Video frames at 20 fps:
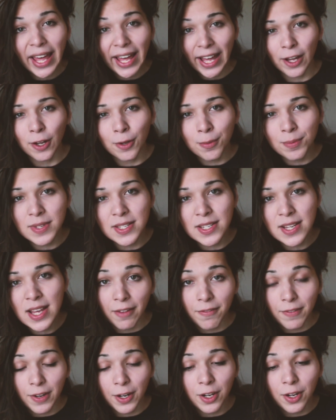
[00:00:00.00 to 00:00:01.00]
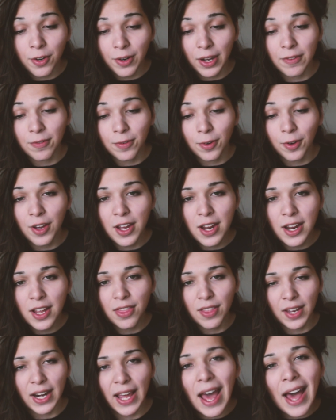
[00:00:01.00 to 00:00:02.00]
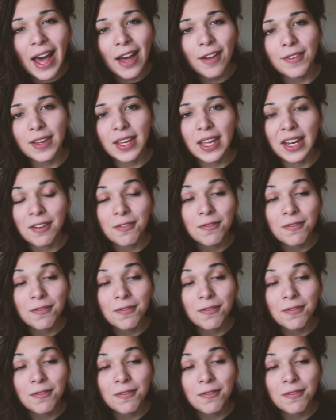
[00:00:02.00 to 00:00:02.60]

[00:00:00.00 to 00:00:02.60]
helped. I'm very grateful that I have it, and